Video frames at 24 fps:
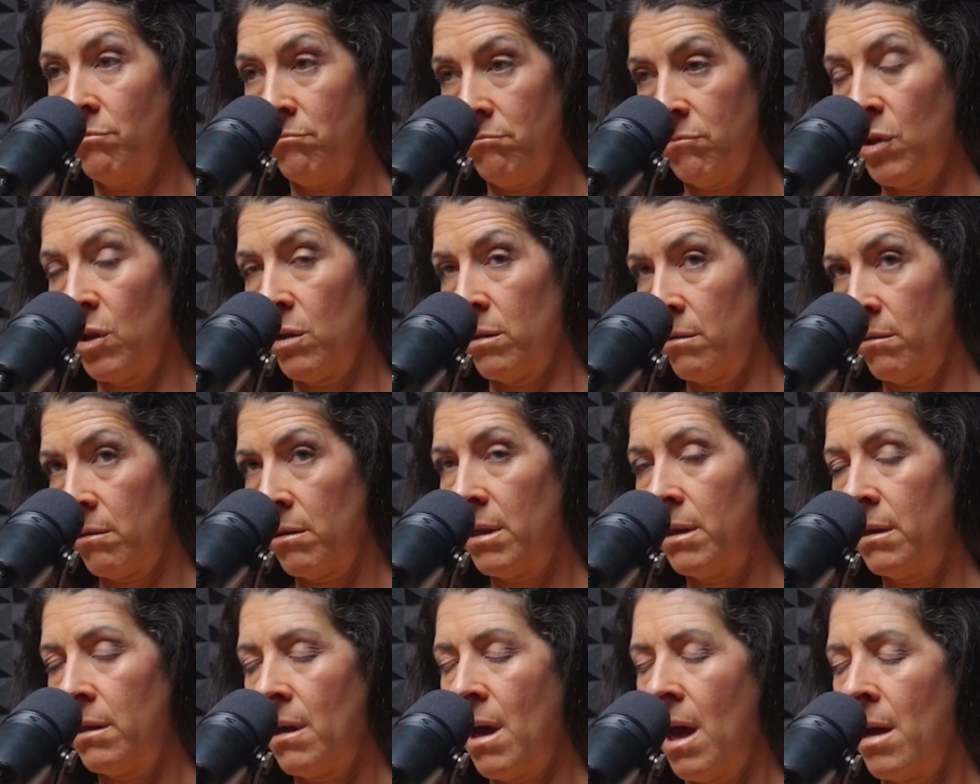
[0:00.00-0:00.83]
the
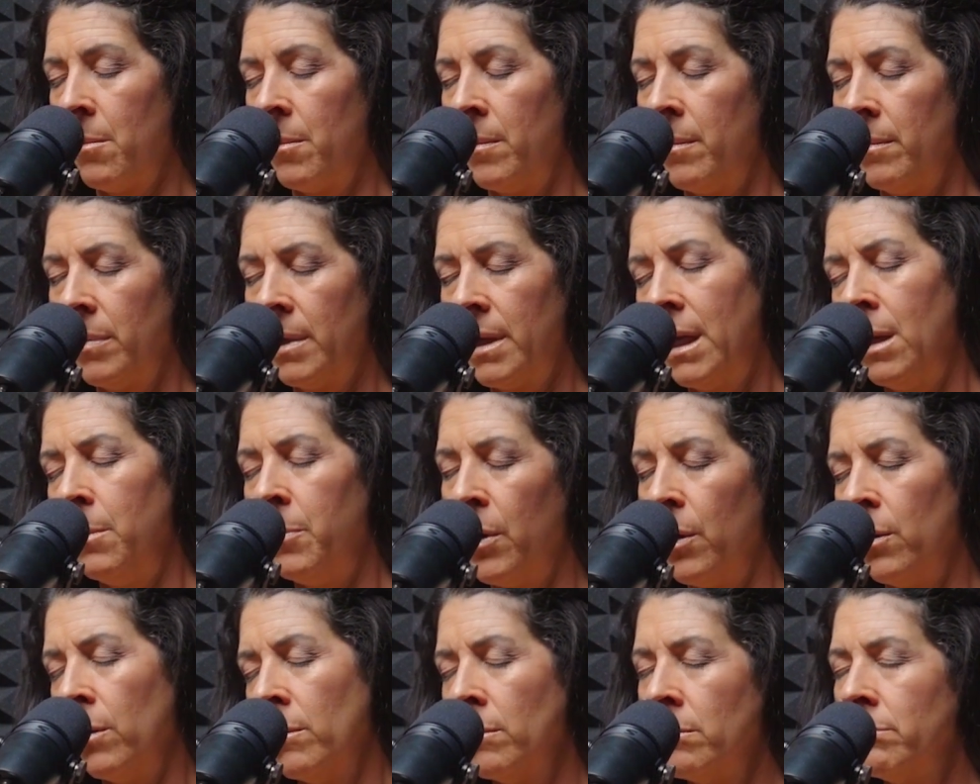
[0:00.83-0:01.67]

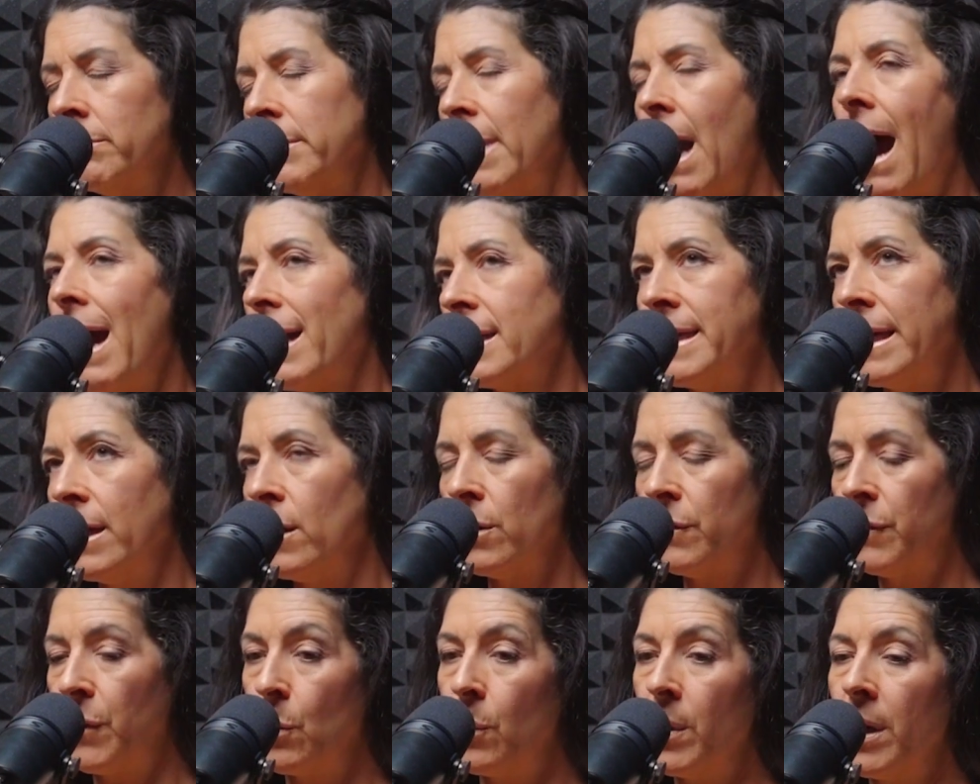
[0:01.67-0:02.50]
chemo cocktail,
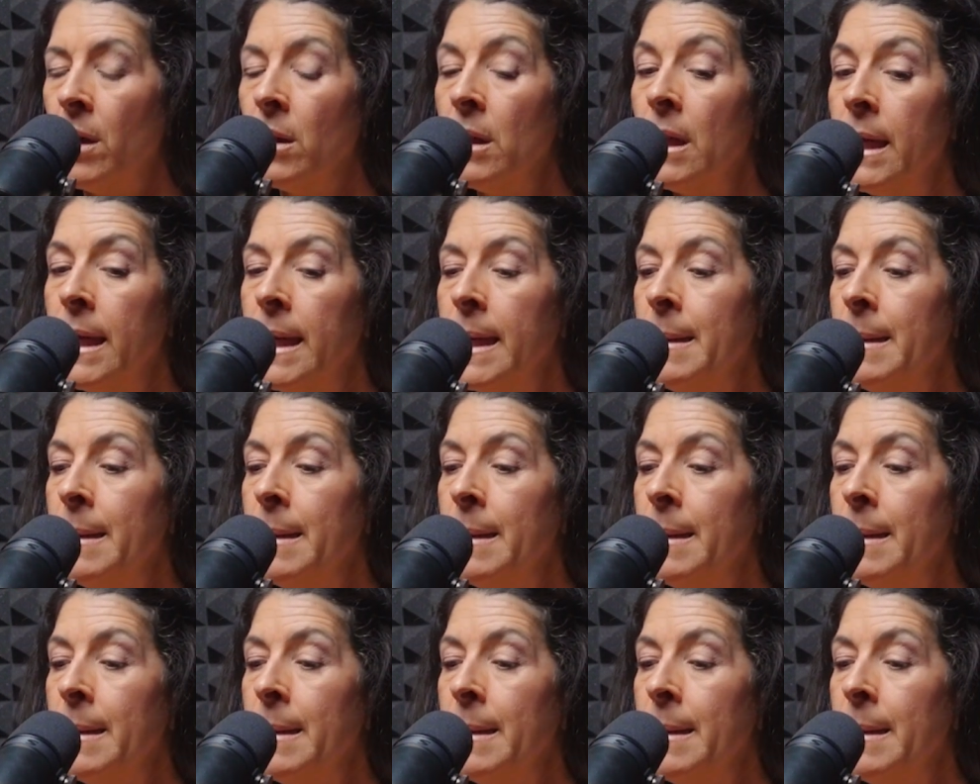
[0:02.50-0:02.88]
if you will.